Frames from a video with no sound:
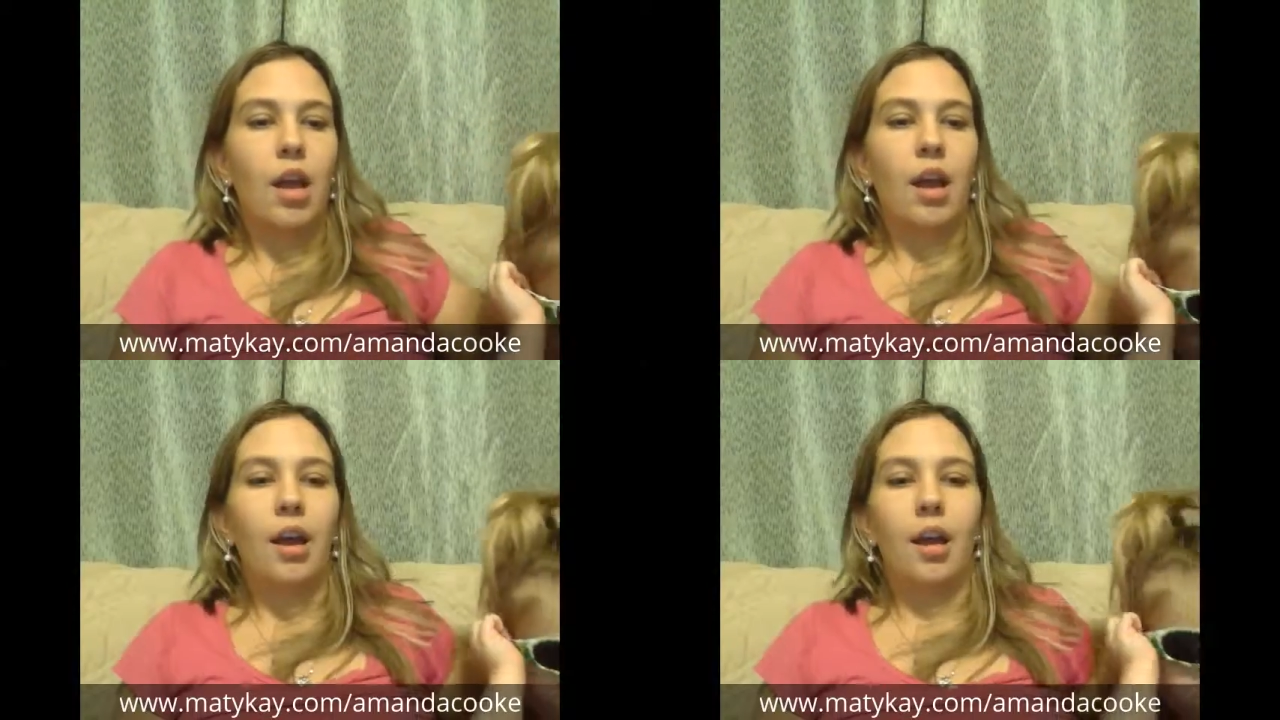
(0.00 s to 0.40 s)

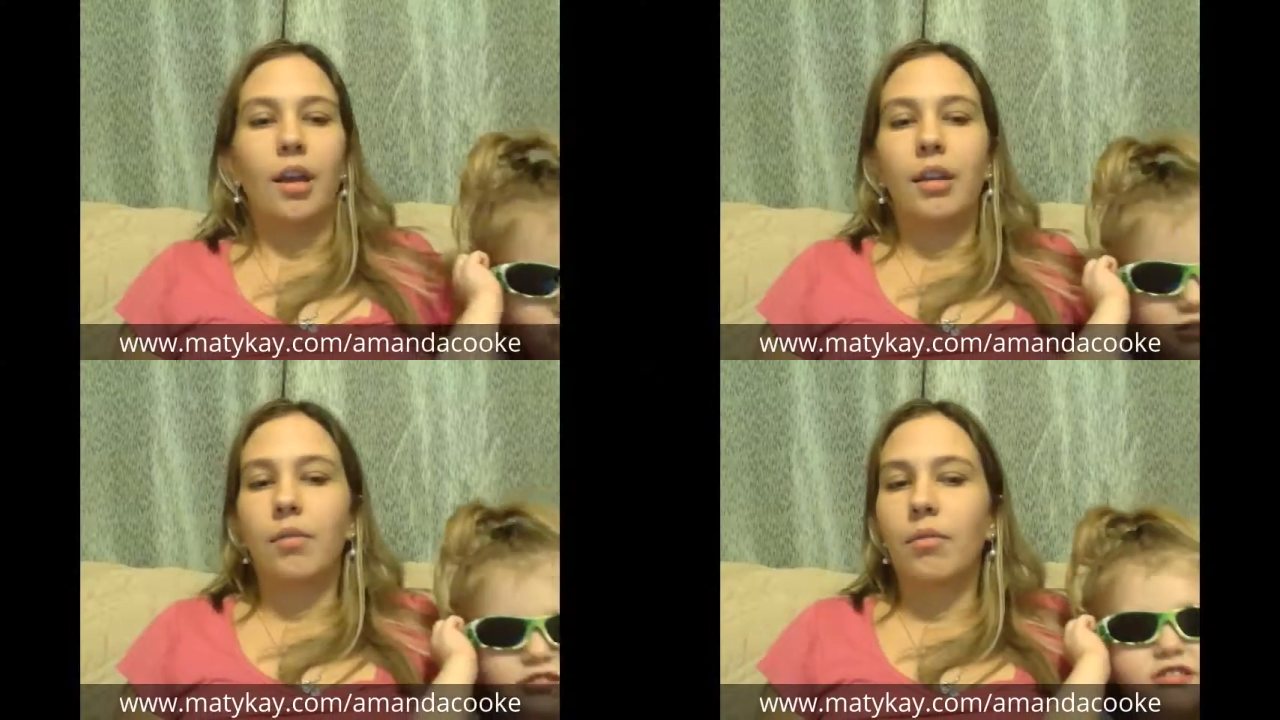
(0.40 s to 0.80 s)
Uh,
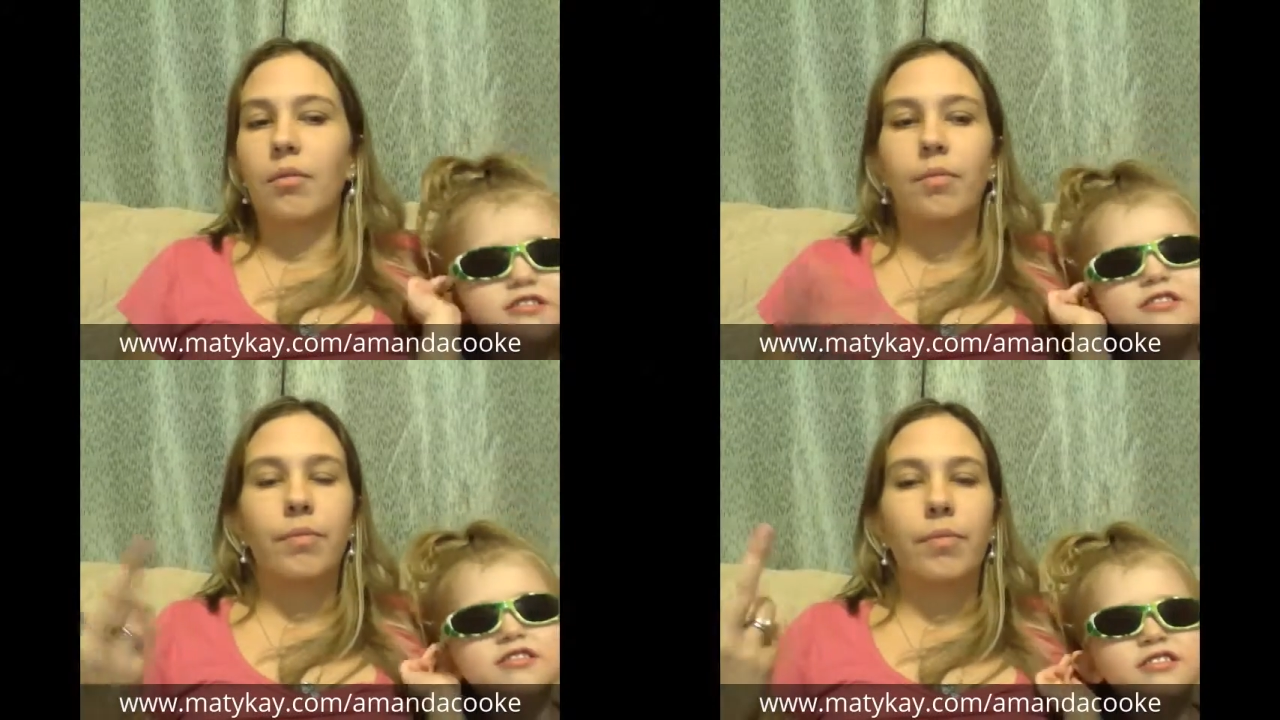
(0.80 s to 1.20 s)

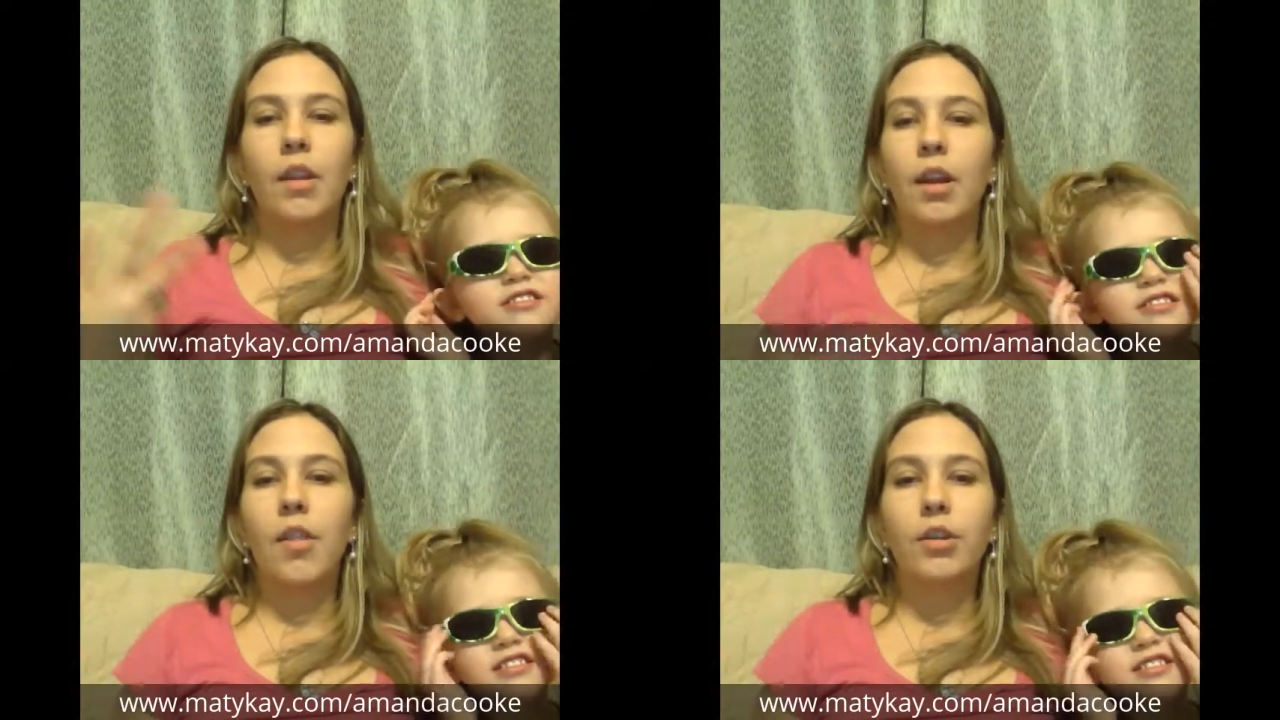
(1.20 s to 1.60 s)

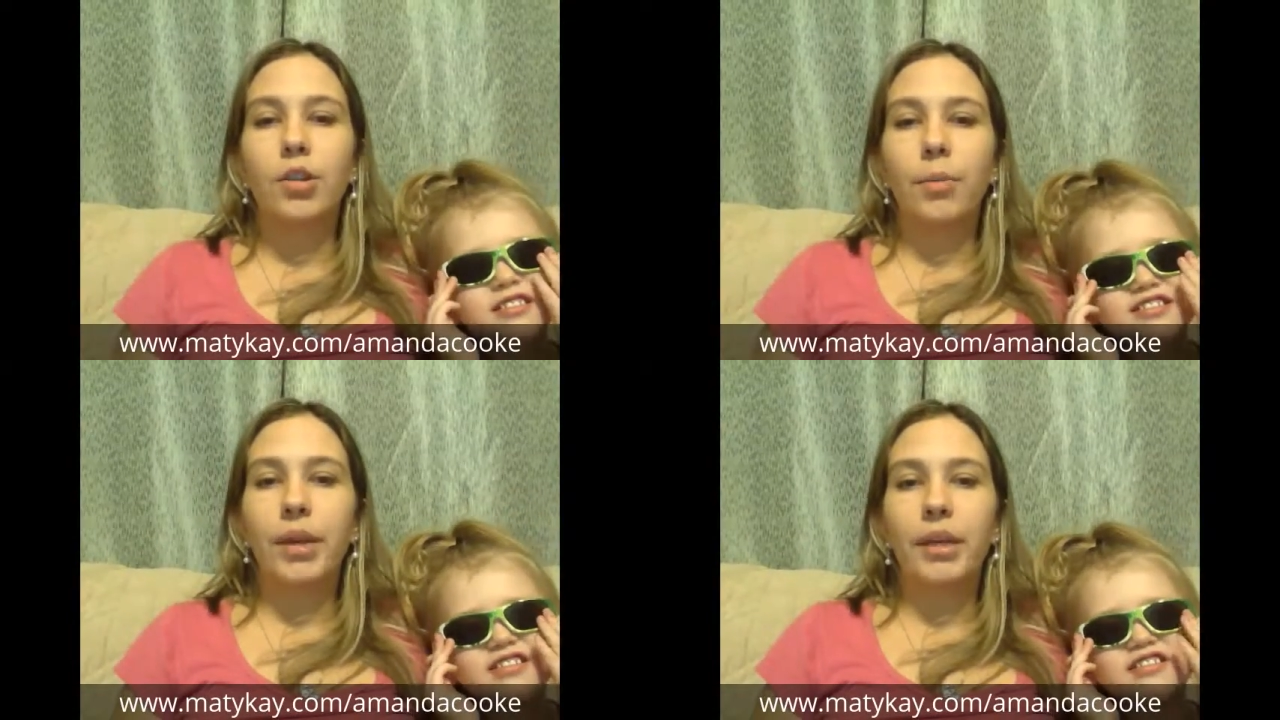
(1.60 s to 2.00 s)
There, there's
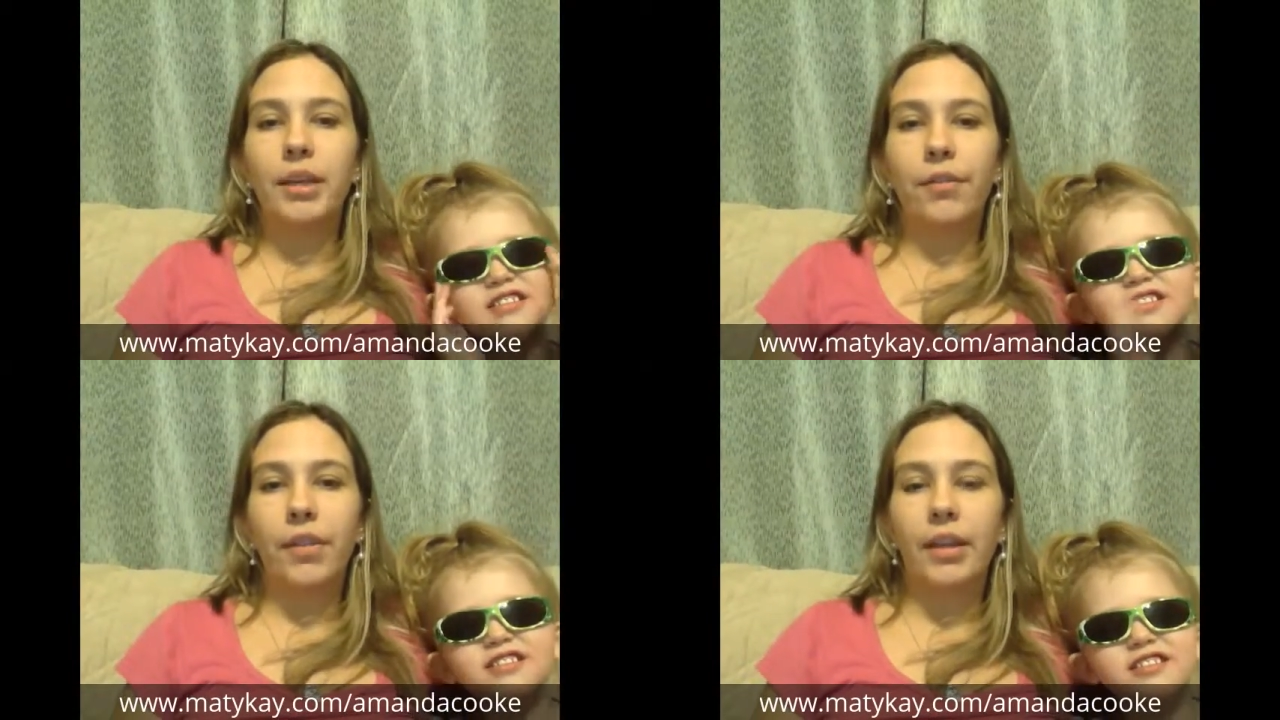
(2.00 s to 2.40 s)
so many
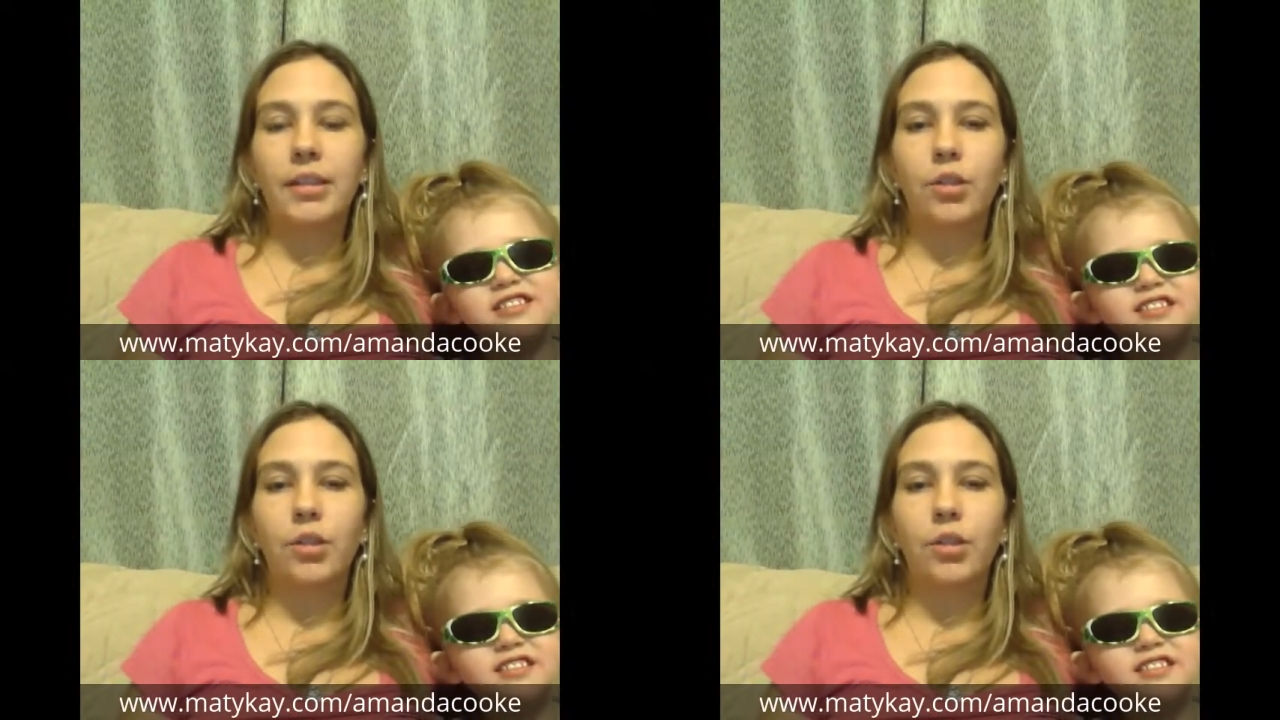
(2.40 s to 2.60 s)
different things